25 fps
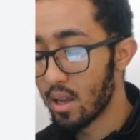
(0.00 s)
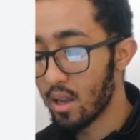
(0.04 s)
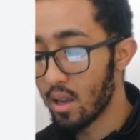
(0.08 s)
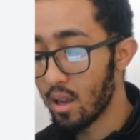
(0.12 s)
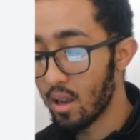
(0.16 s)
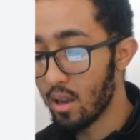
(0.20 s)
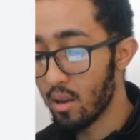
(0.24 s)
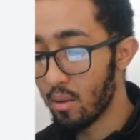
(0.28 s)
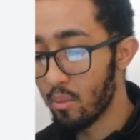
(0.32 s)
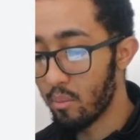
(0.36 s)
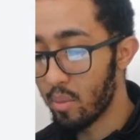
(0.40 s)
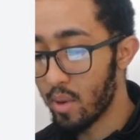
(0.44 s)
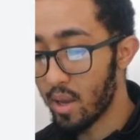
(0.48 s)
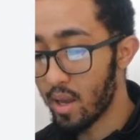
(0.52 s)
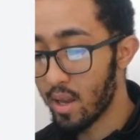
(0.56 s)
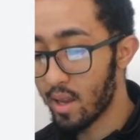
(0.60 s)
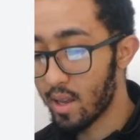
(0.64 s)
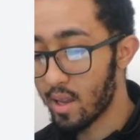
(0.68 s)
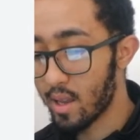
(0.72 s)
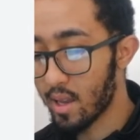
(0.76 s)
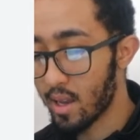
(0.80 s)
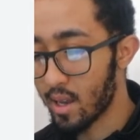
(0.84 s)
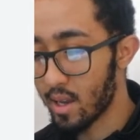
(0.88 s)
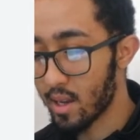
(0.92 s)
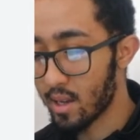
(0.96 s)
the bear
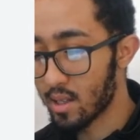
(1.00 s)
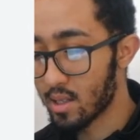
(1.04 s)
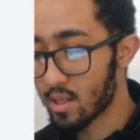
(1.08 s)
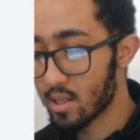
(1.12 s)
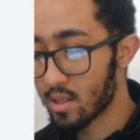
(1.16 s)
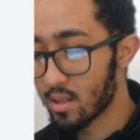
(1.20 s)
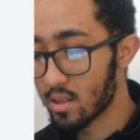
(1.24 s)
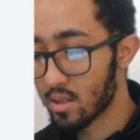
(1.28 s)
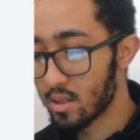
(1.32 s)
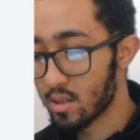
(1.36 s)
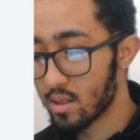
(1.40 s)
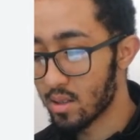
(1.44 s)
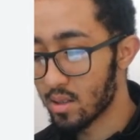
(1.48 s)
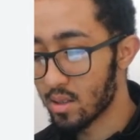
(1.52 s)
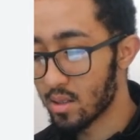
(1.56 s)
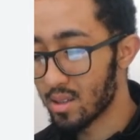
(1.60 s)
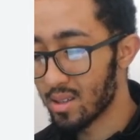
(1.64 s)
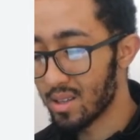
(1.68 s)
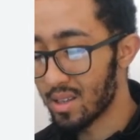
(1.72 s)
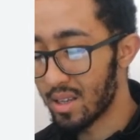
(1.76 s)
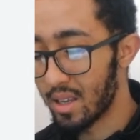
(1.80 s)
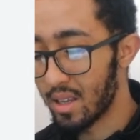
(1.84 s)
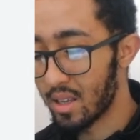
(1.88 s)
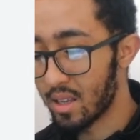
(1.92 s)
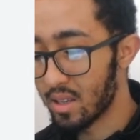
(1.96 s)
case
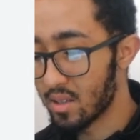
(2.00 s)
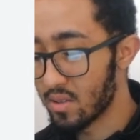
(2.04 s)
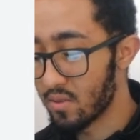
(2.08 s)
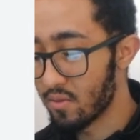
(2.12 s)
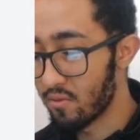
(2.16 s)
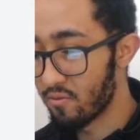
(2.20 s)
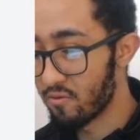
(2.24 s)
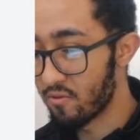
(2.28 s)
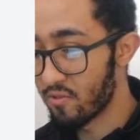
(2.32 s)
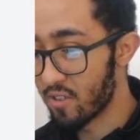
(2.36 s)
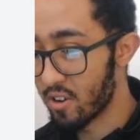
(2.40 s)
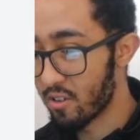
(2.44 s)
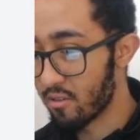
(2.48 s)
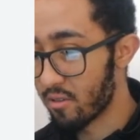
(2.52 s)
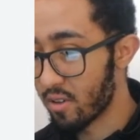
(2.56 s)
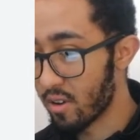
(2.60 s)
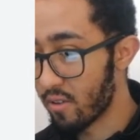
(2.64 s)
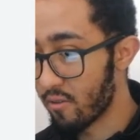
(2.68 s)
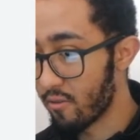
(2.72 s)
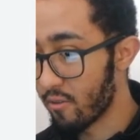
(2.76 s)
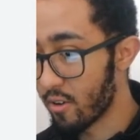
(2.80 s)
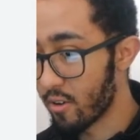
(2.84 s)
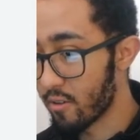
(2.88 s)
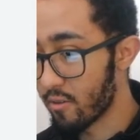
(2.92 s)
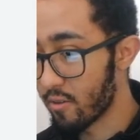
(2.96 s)
is very,
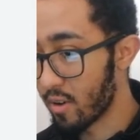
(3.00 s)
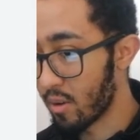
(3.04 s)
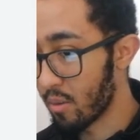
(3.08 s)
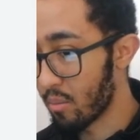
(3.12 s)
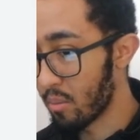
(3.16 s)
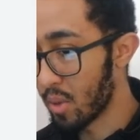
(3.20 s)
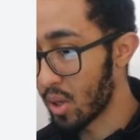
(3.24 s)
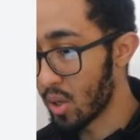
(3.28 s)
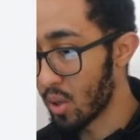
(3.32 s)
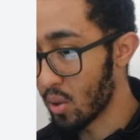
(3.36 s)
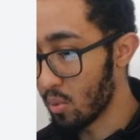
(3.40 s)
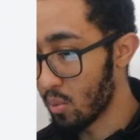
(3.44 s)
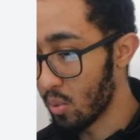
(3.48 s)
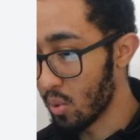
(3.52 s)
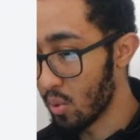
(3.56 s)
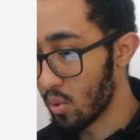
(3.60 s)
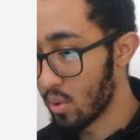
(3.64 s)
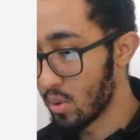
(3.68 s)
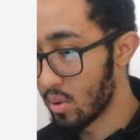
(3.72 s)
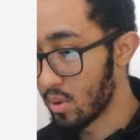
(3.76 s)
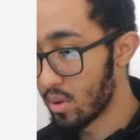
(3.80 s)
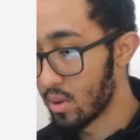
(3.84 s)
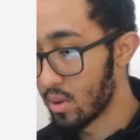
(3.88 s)
very minimal.